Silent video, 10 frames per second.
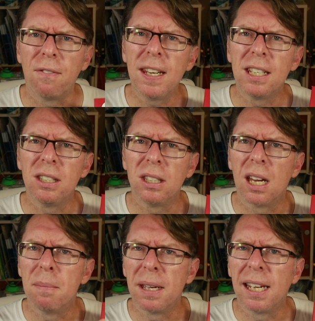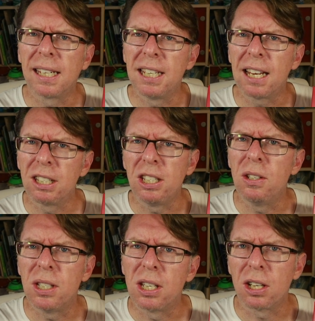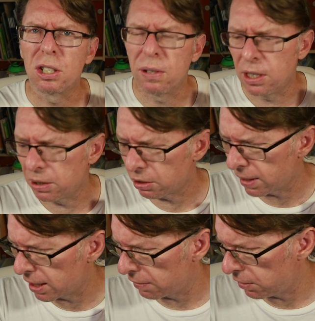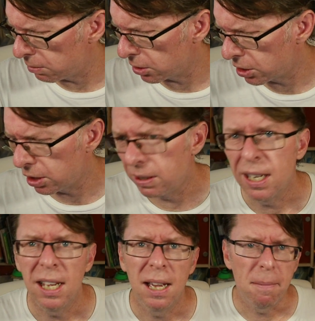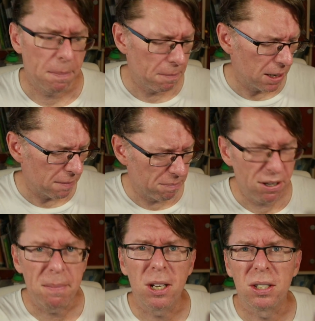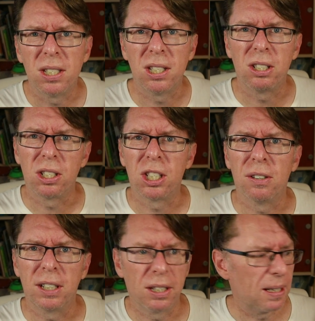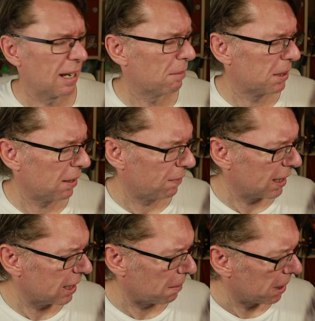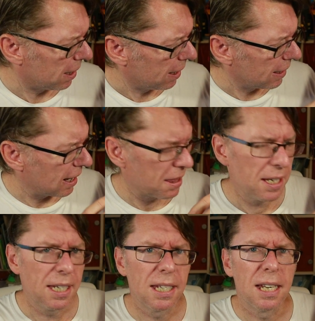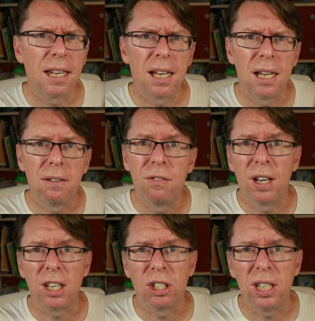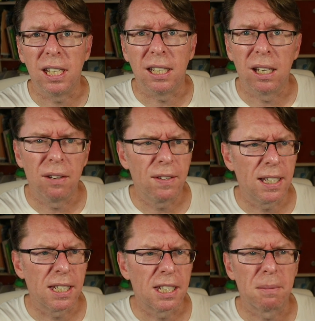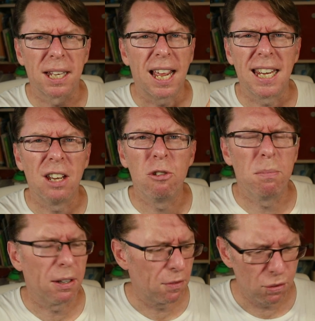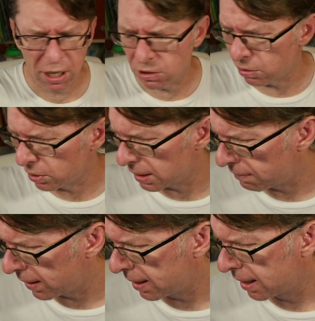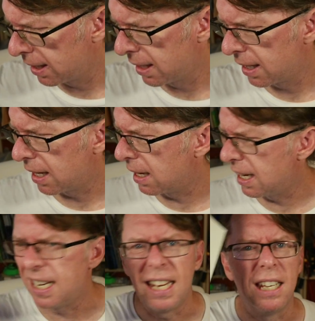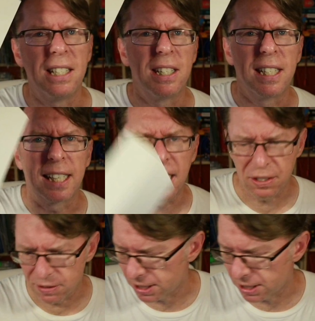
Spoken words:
think it can actually use a touchscreen on the ground if you want to. Pretty much this is just so I could help set things up. Now this isn't full HD, I think this is something like 800 by 400 or something. In here is just a case for